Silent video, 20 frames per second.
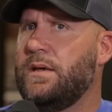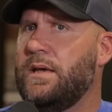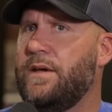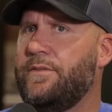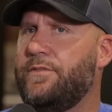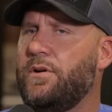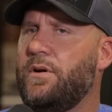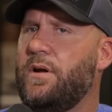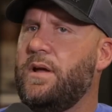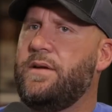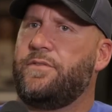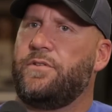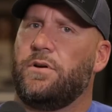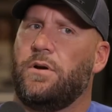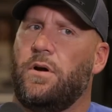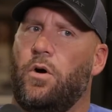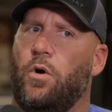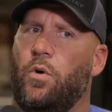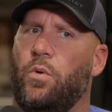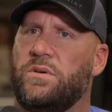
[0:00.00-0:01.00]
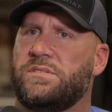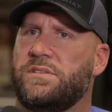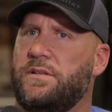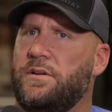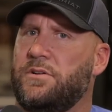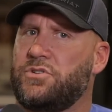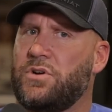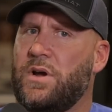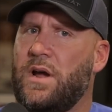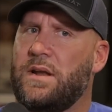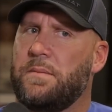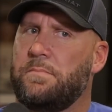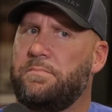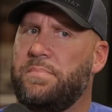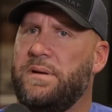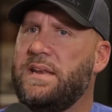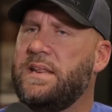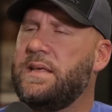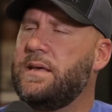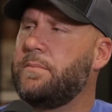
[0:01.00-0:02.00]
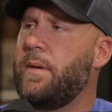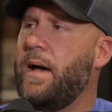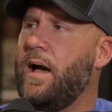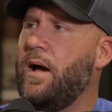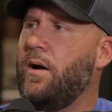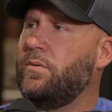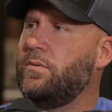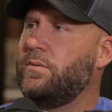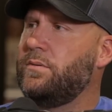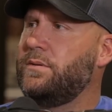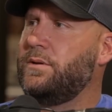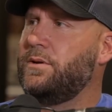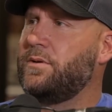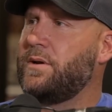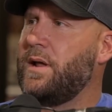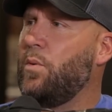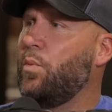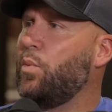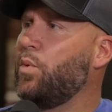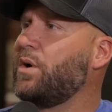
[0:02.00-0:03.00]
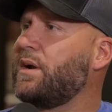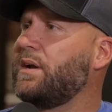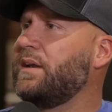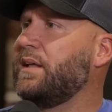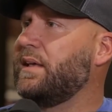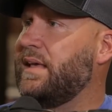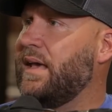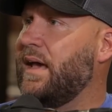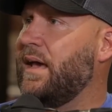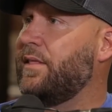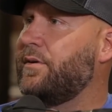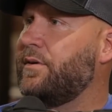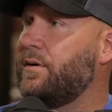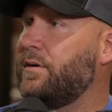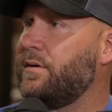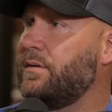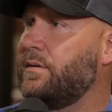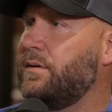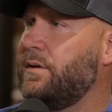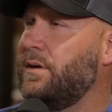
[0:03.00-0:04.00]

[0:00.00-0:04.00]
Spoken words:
If you're always in there trying to beat him out, you're not working together.